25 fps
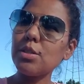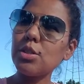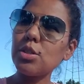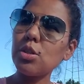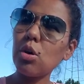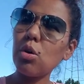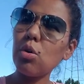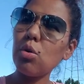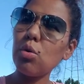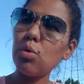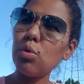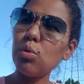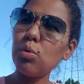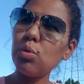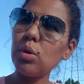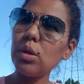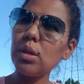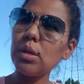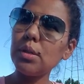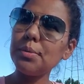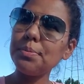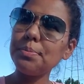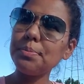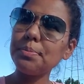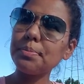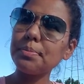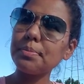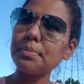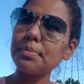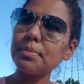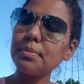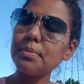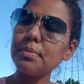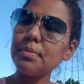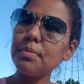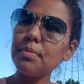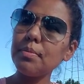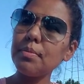So
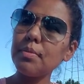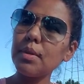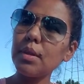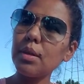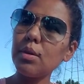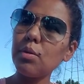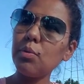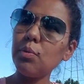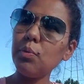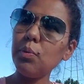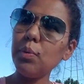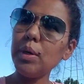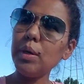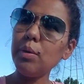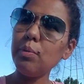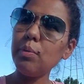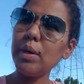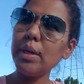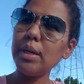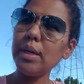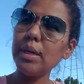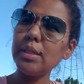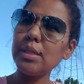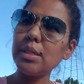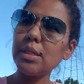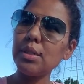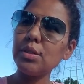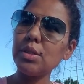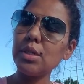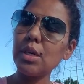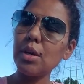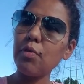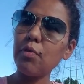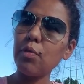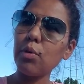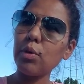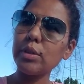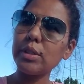we went until
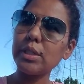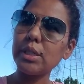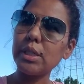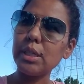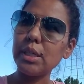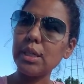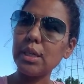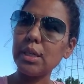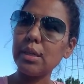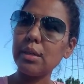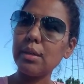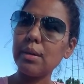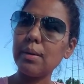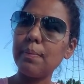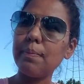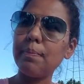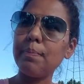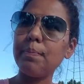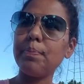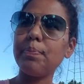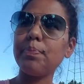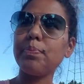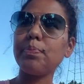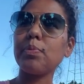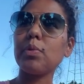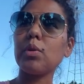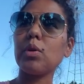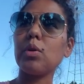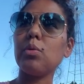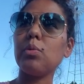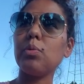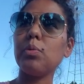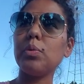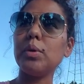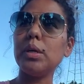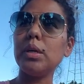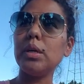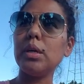day 14.
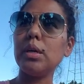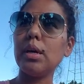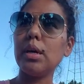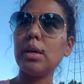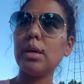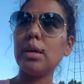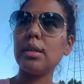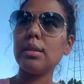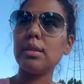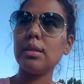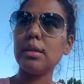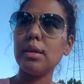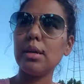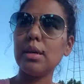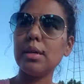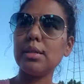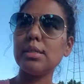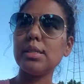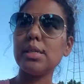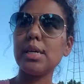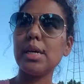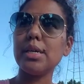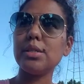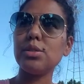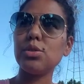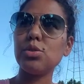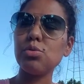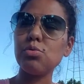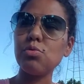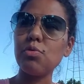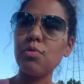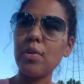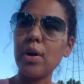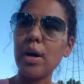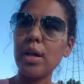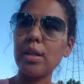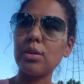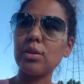We, at the end, had 2
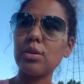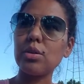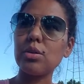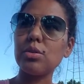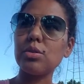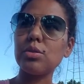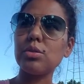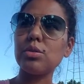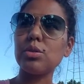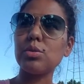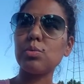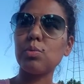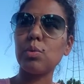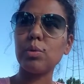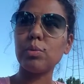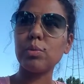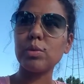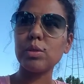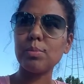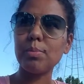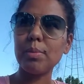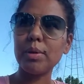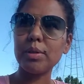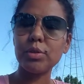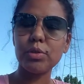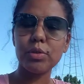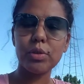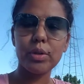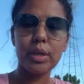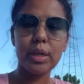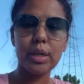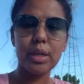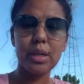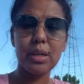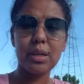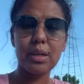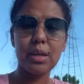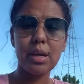follicles. One was
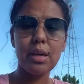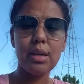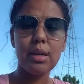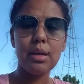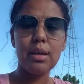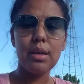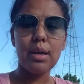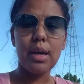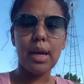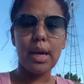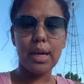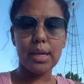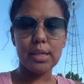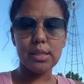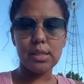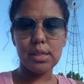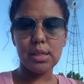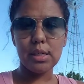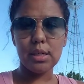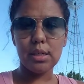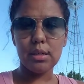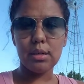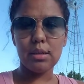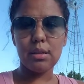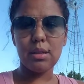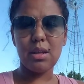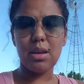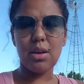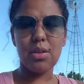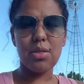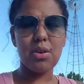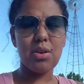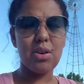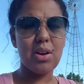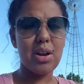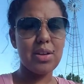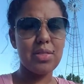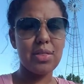measuring 18, the
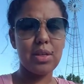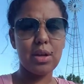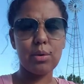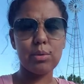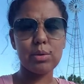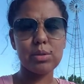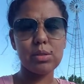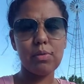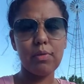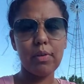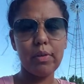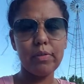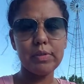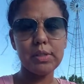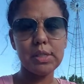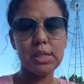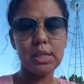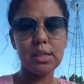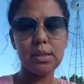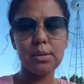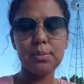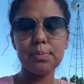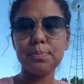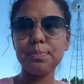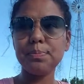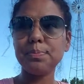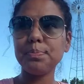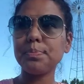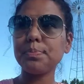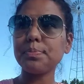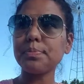other, I think, was 15.